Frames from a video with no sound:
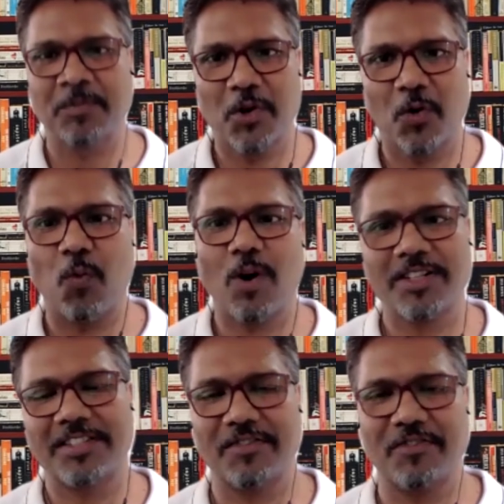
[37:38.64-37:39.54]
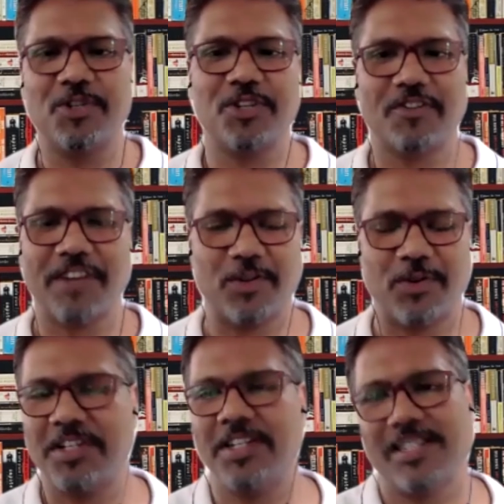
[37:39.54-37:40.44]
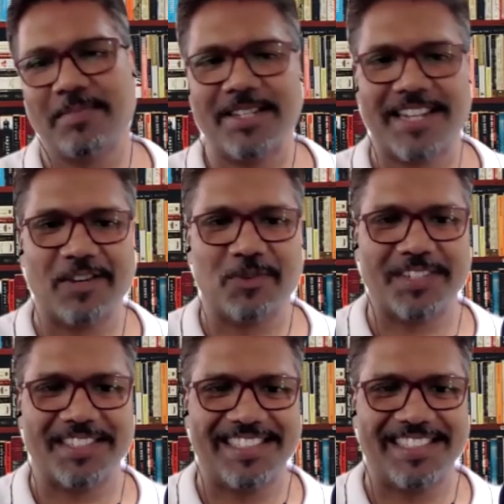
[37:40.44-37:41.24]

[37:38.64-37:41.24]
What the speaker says: what's the future of education is my second question.